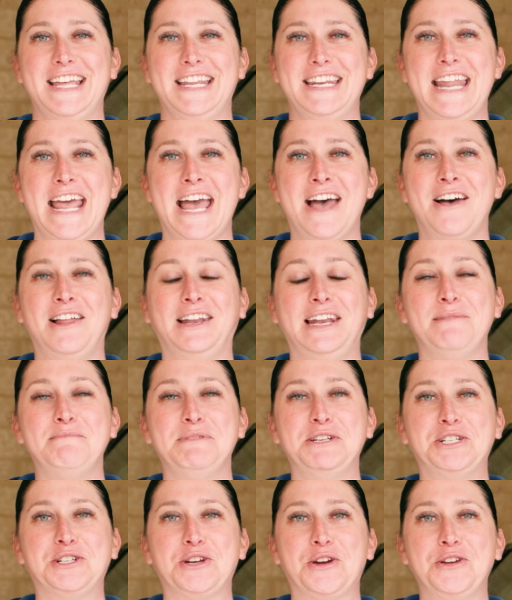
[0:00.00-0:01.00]
Now, let
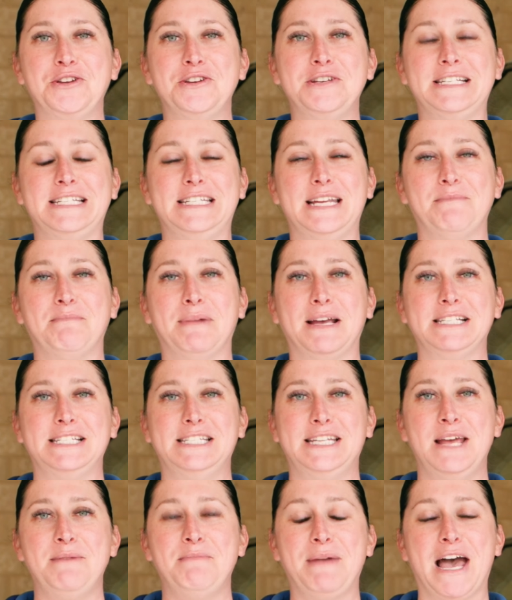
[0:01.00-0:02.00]
me show you step by
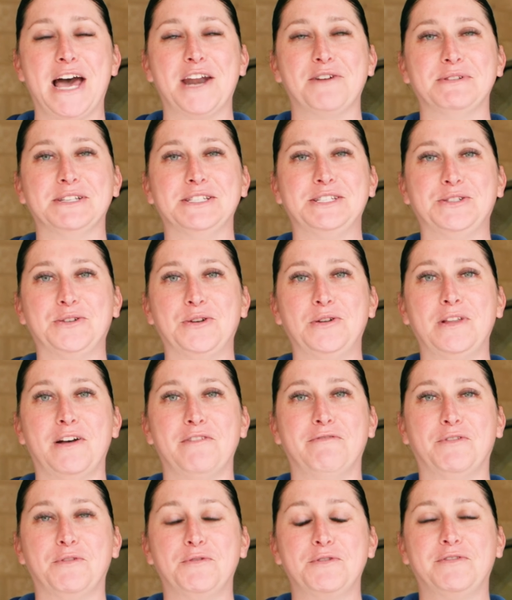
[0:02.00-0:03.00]
step how to install
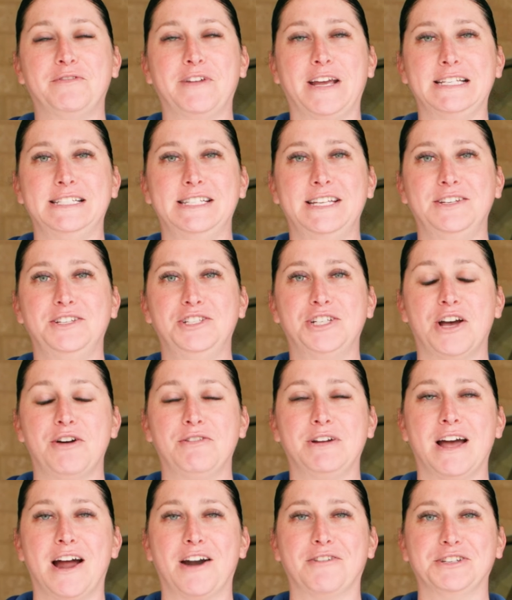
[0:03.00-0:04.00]
a forward-facing
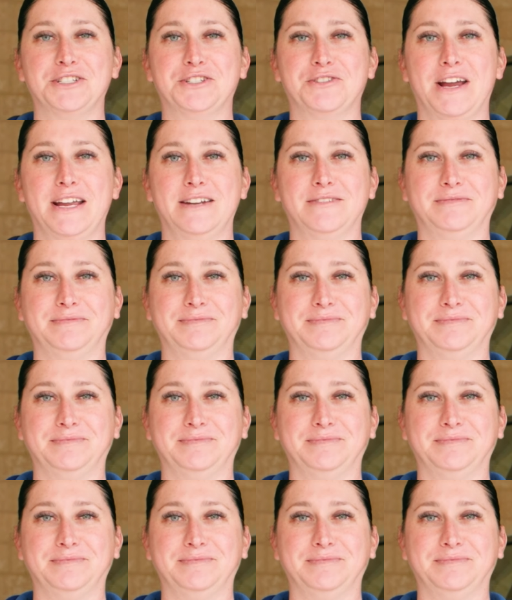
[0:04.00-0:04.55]
child car restraint.